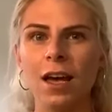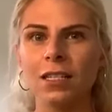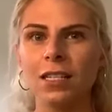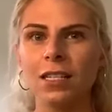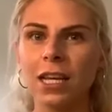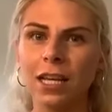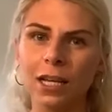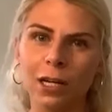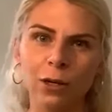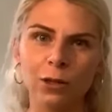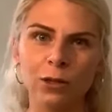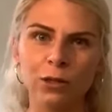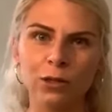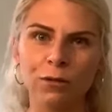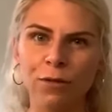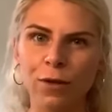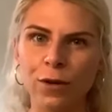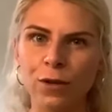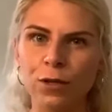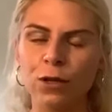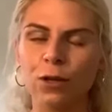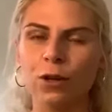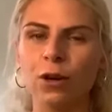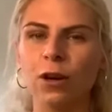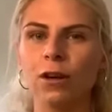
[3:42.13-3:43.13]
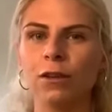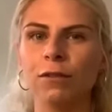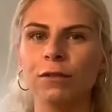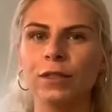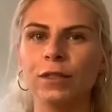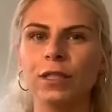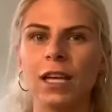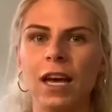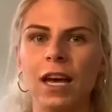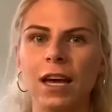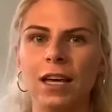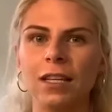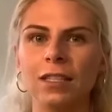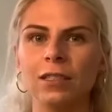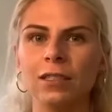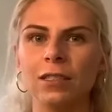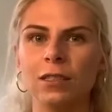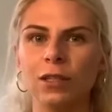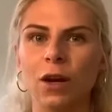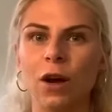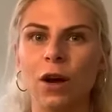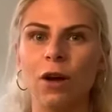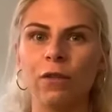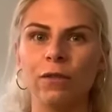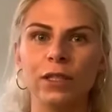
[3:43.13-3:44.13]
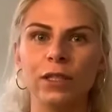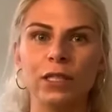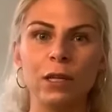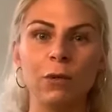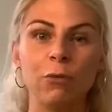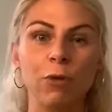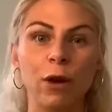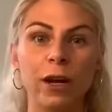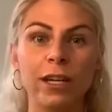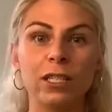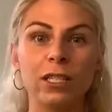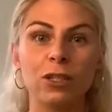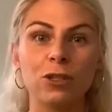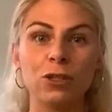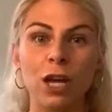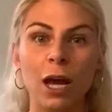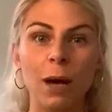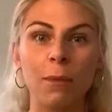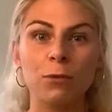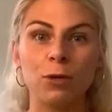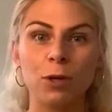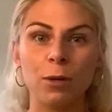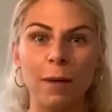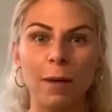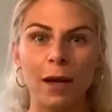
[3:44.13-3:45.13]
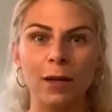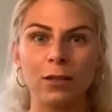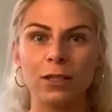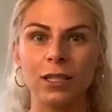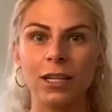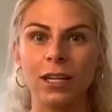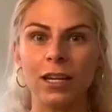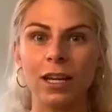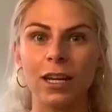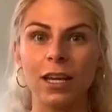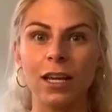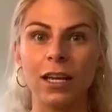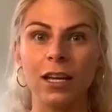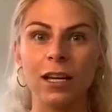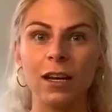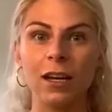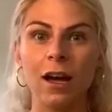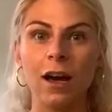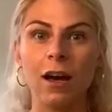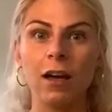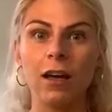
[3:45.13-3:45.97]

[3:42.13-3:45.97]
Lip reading: take lots of photographs, and obviously write a chapter about it in